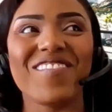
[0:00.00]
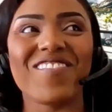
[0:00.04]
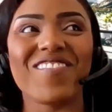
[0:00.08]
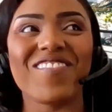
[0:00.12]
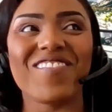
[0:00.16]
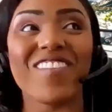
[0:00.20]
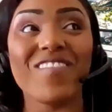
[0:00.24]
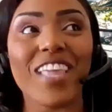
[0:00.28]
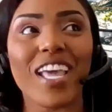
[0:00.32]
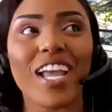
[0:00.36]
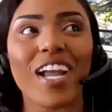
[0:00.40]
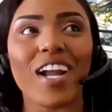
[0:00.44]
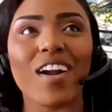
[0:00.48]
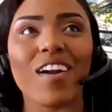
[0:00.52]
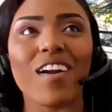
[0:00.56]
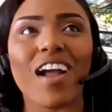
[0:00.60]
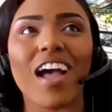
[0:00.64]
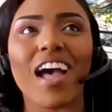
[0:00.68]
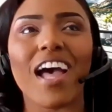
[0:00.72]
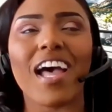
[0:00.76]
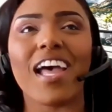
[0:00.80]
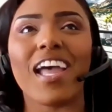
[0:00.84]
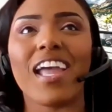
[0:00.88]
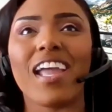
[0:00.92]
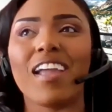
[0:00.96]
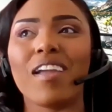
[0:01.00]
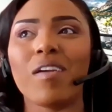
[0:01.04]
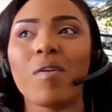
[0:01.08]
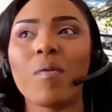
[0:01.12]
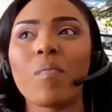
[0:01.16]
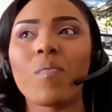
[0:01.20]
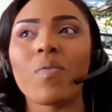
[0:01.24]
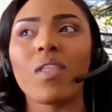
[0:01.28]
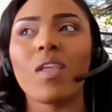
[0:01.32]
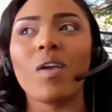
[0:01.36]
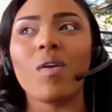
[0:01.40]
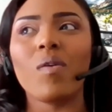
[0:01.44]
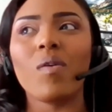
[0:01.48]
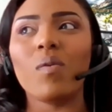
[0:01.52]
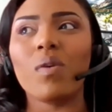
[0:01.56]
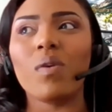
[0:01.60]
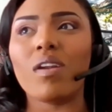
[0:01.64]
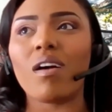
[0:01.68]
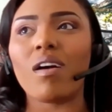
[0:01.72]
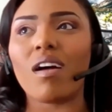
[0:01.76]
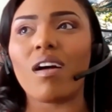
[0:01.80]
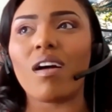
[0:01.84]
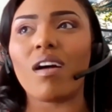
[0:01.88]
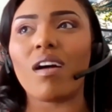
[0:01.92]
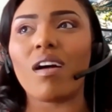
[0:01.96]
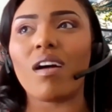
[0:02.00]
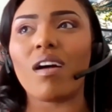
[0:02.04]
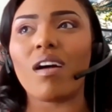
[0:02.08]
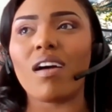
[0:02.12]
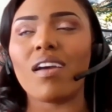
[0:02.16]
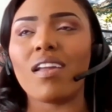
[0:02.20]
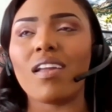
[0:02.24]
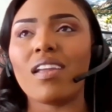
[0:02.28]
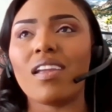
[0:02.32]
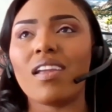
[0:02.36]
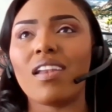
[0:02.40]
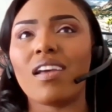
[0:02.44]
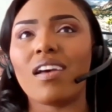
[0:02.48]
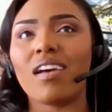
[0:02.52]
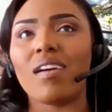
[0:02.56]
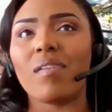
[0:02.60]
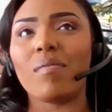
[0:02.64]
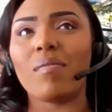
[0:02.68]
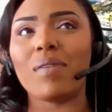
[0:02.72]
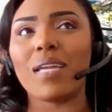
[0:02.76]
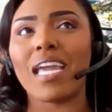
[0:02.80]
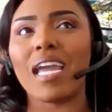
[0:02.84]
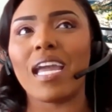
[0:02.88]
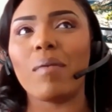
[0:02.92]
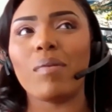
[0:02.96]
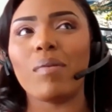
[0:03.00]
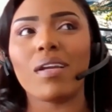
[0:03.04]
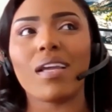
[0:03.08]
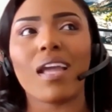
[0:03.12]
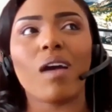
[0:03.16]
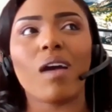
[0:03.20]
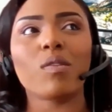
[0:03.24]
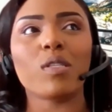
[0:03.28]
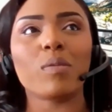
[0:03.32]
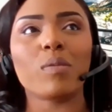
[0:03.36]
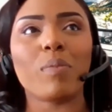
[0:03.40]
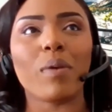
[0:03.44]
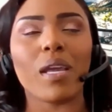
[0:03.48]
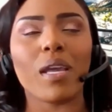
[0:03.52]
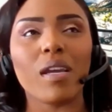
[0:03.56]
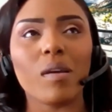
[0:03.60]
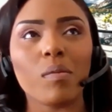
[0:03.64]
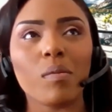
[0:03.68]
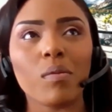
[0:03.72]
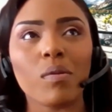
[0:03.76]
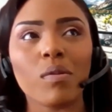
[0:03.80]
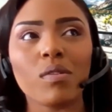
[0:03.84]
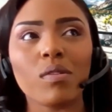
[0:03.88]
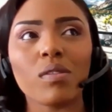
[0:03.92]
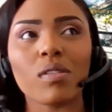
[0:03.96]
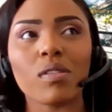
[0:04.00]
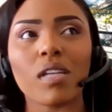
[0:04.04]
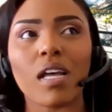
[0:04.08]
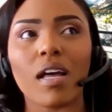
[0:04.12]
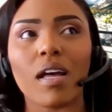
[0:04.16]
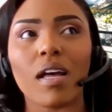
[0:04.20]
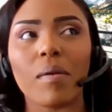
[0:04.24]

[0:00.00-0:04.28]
from there, I went on and became accounts payables